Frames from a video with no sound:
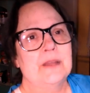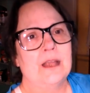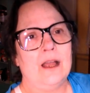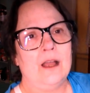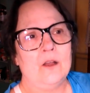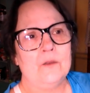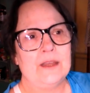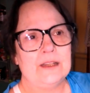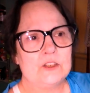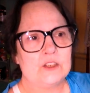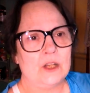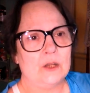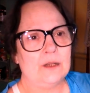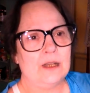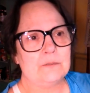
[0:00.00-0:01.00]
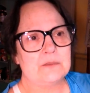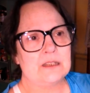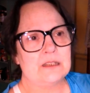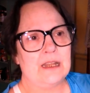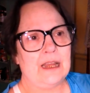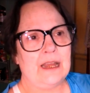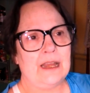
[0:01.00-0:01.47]
Oh, they showed up
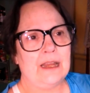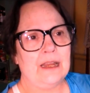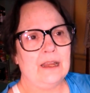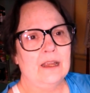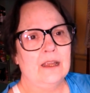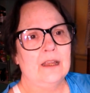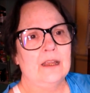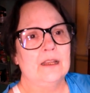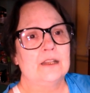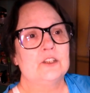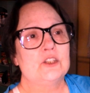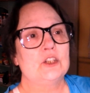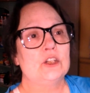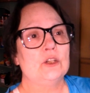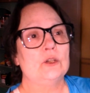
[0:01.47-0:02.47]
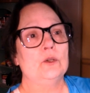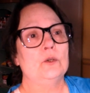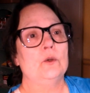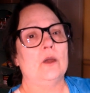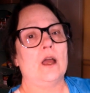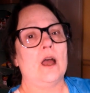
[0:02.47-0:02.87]
today to